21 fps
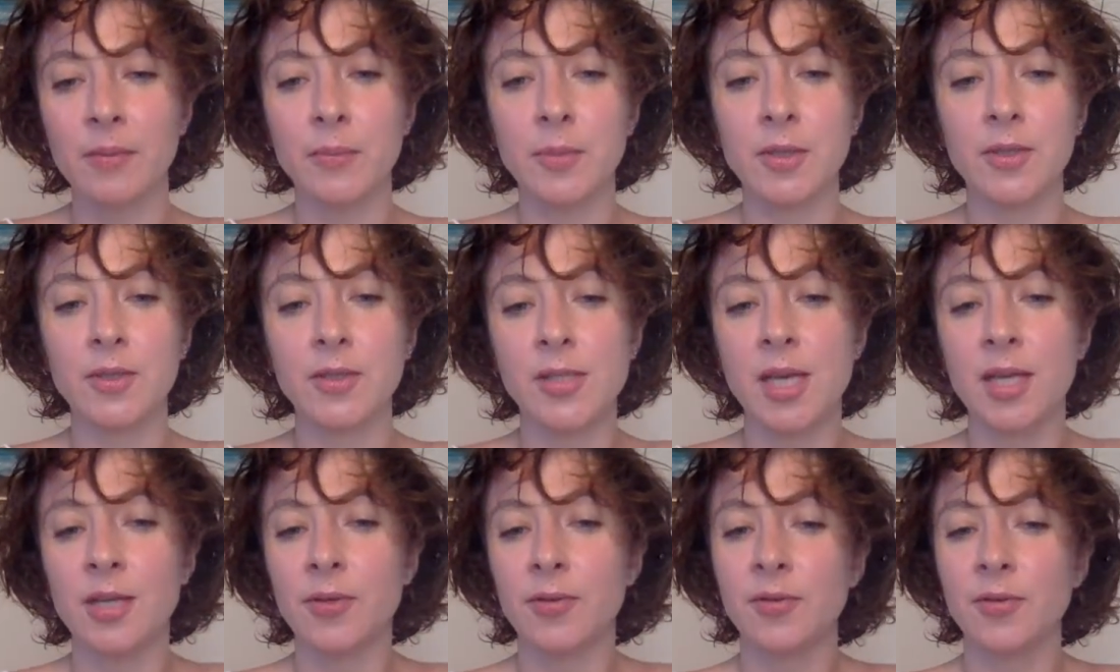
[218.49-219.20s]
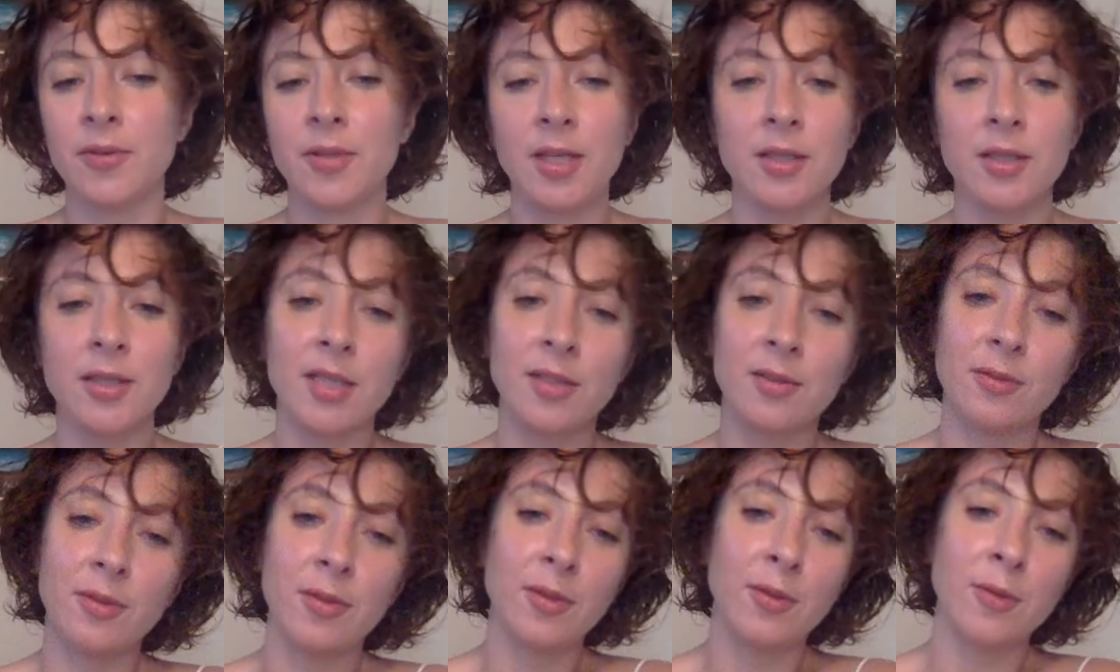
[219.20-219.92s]
because I don't think that
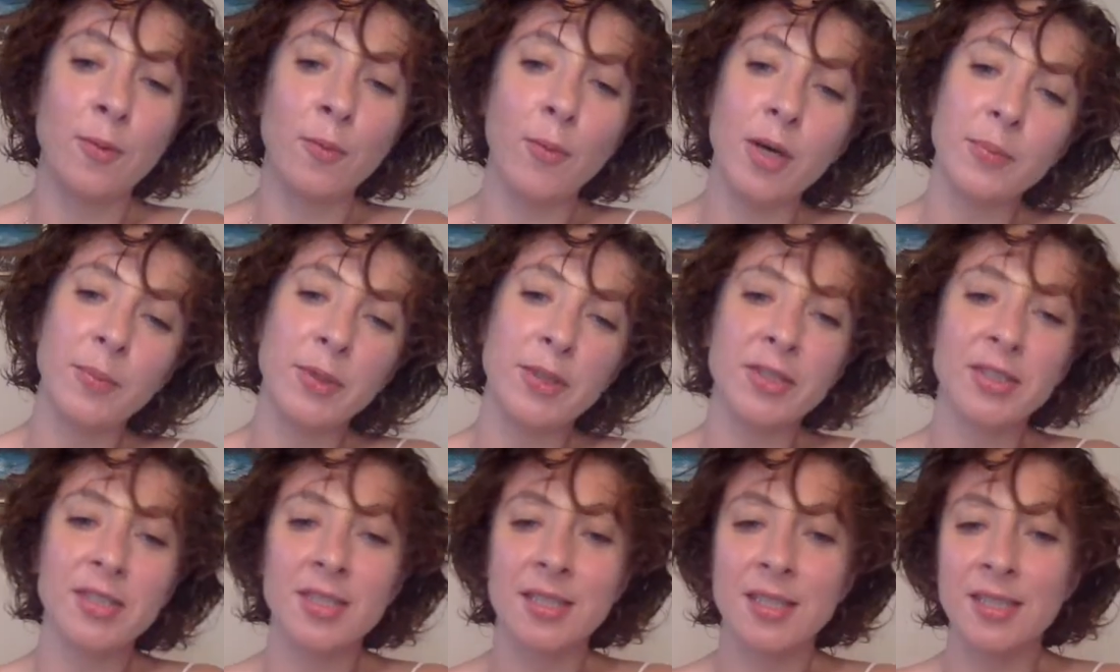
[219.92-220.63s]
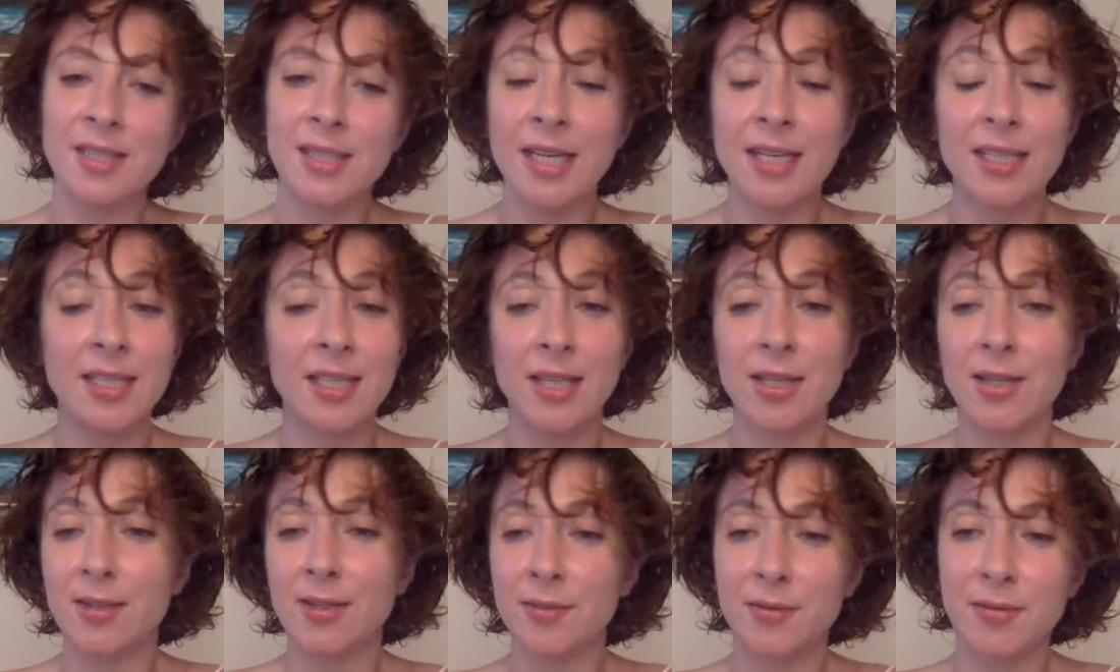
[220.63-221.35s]
one person's
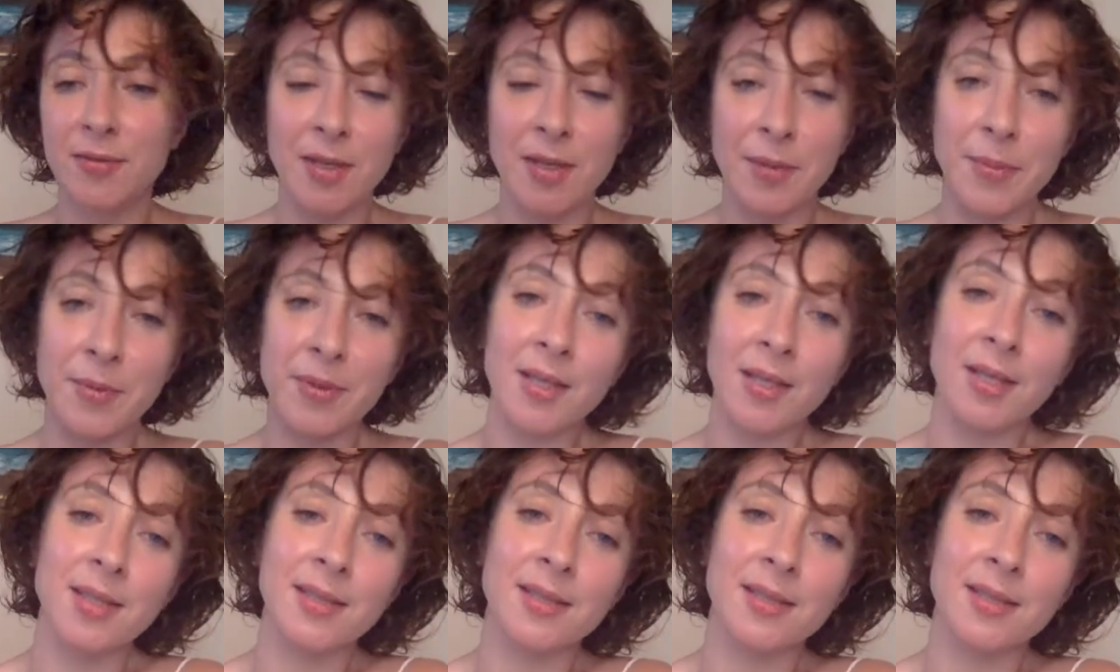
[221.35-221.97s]
idea of something